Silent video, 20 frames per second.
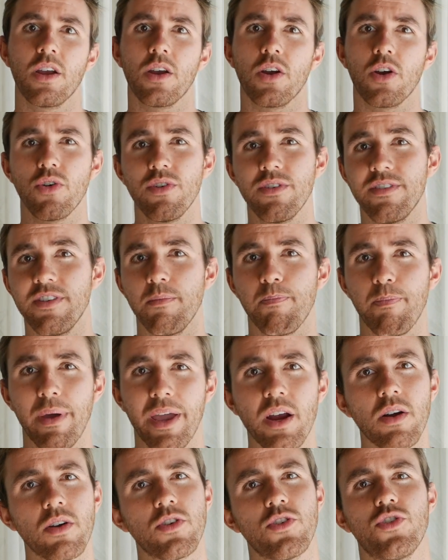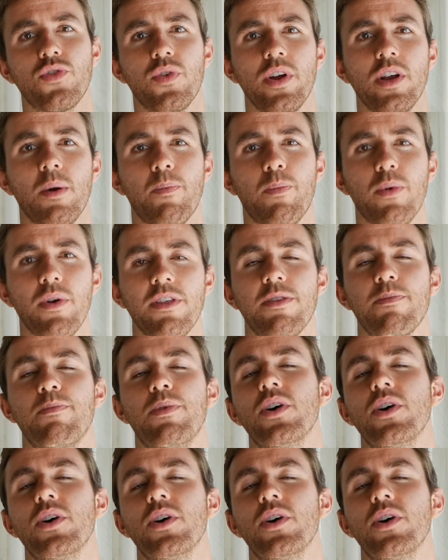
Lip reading: currency pair to trade up with,